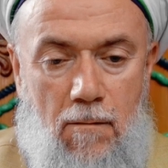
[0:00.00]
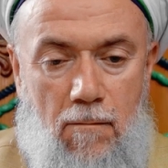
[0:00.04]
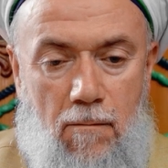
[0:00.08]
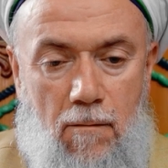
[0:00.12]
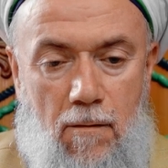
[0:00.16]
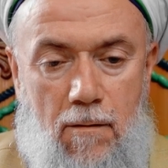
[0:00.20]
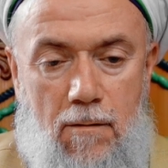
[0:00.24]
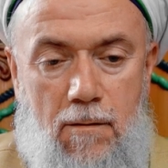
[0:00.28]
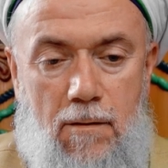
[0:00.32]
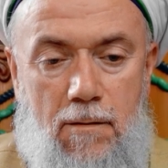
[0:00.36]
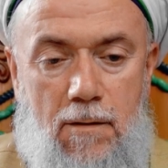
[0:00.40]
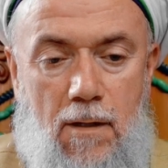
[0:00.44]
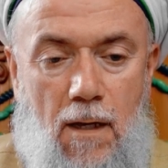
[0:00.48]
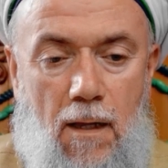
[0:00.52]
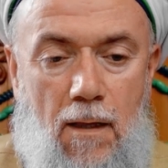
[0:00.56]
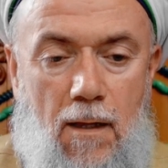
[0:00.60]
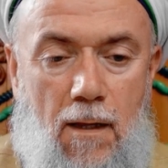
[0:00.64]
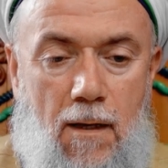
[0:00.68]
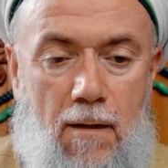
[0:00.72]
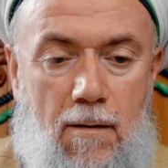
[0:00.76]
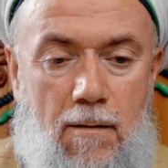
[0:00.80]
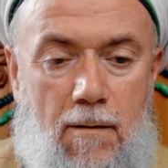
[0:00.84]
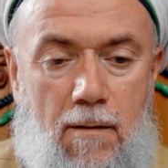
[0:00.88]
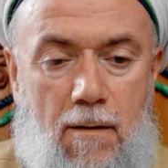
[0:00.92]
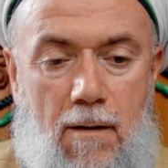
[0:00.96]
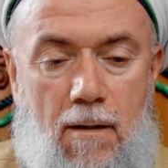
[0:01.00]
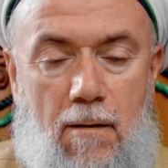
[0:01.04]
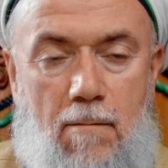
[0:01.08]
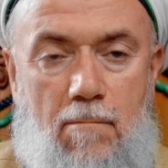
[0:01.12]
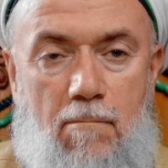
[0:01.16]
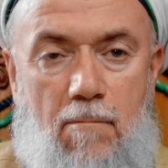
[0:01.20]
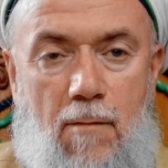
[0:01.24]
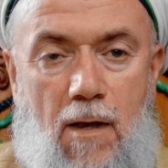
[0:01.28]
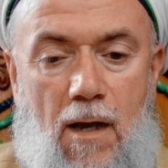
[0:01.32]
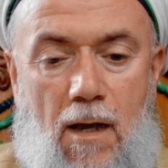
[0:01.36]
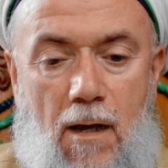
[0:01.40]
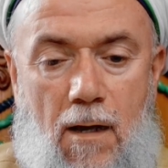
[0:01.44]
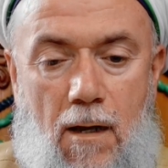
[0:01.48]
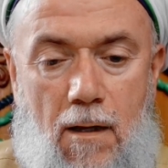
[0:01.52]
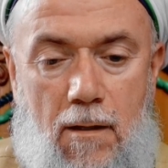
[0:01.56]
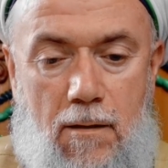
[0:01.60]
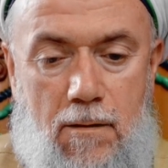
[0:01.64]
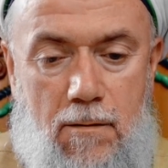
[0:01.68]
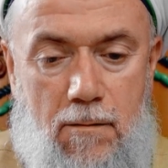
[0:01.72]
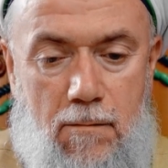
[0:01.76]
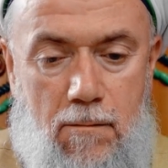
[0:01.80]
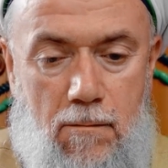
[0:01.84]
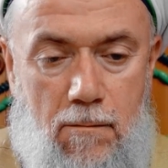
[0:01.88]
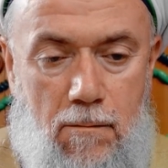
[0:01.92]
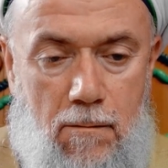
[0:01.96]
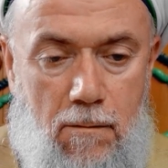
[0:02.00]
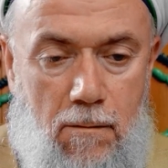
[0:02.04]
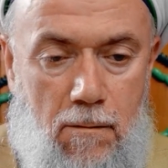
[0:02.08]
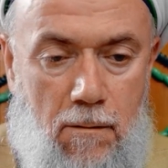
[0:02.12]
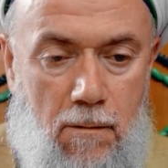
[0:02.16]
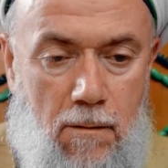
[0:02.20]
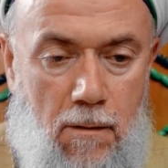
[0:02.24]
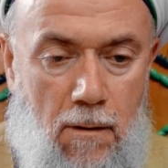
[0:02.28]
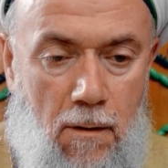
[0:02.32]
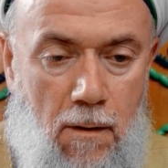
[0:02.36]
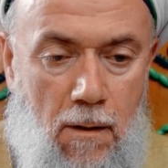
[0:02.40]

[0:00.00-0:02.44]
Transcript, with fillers: For this, Allah make us to